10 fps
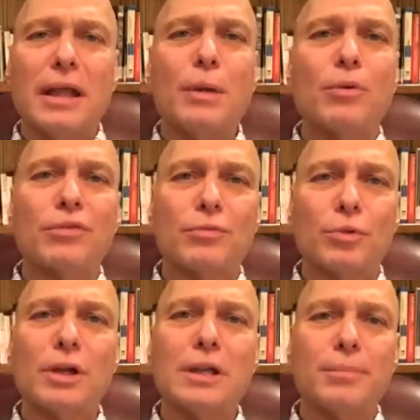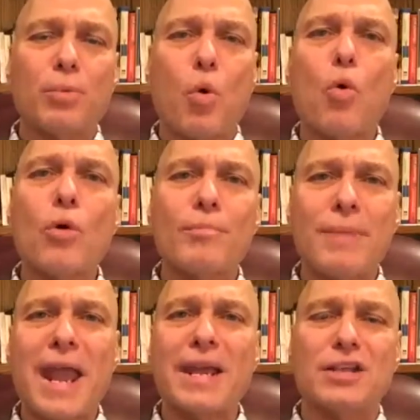it was really poor
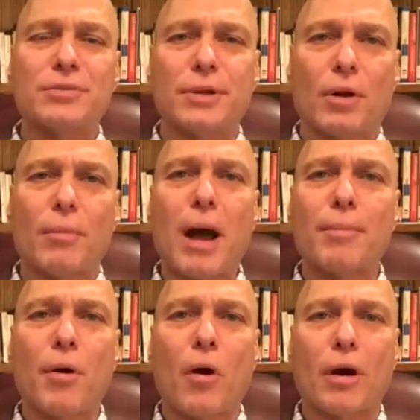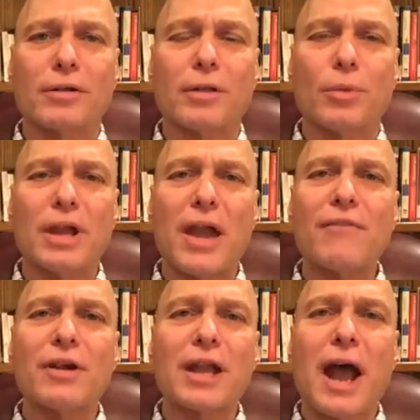management on my part that we
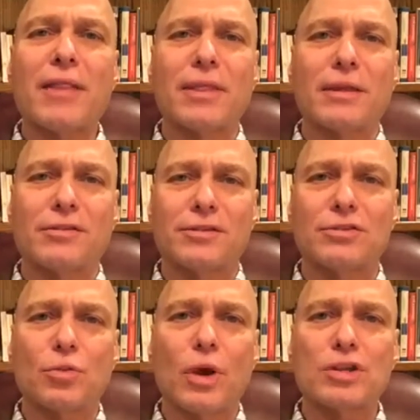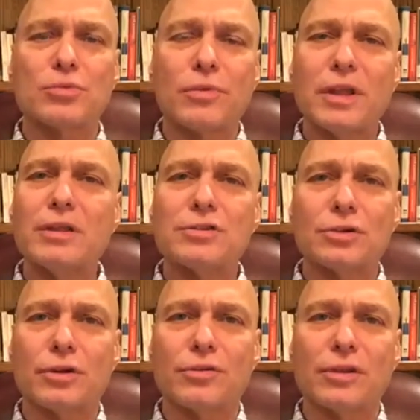ever got in that situation with the
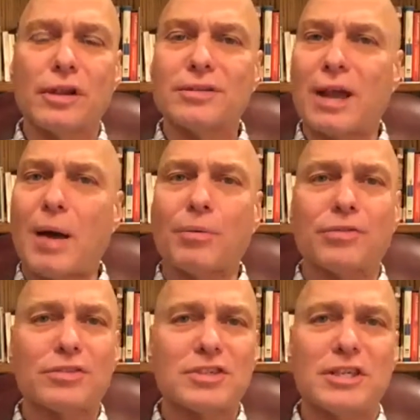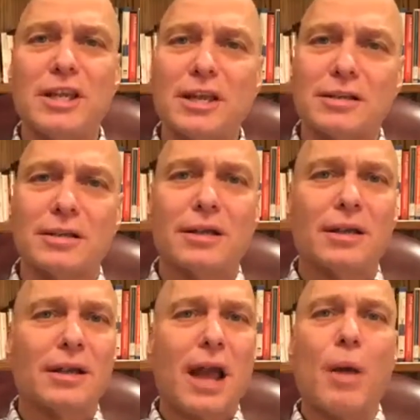insurance. And listen, I was ticked.
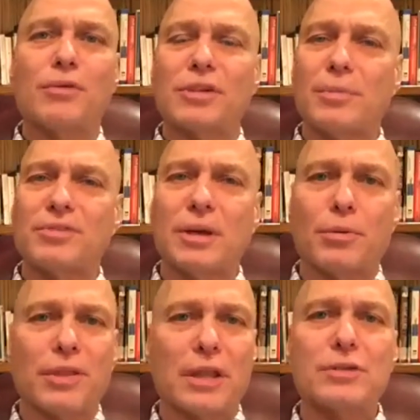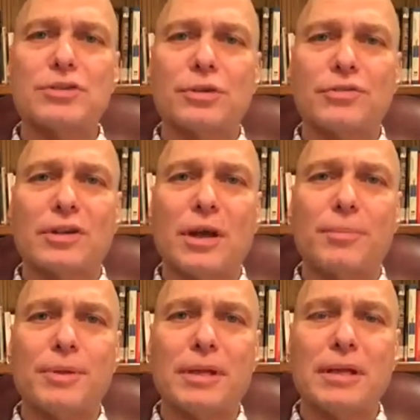I was upset with the insurance
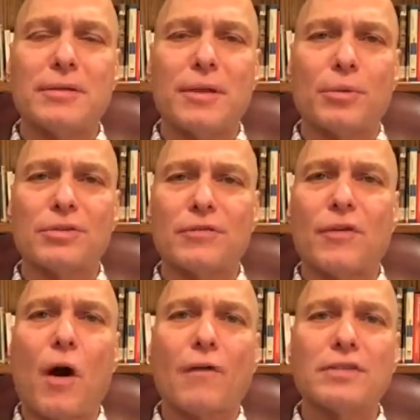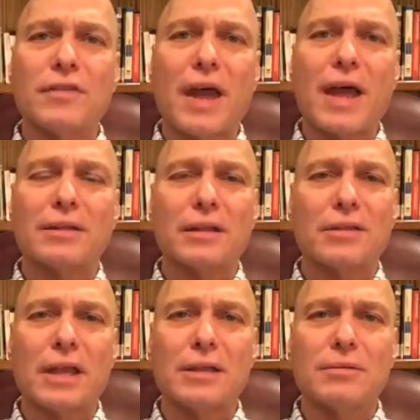company that was involved in that
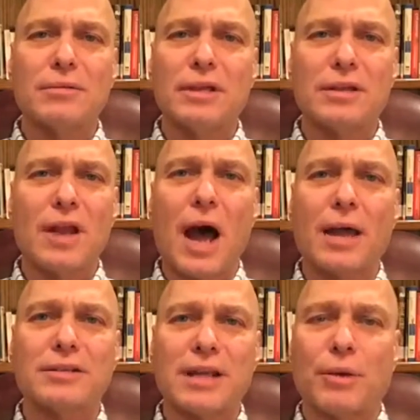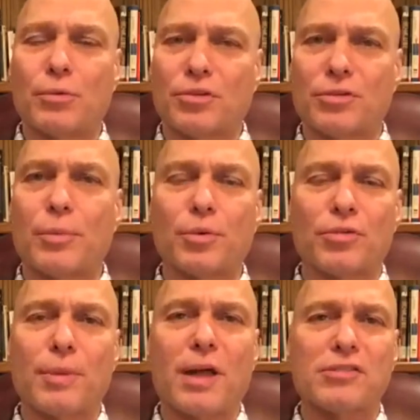they did not take some
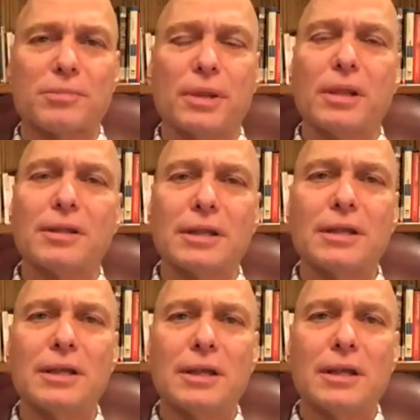responsibility.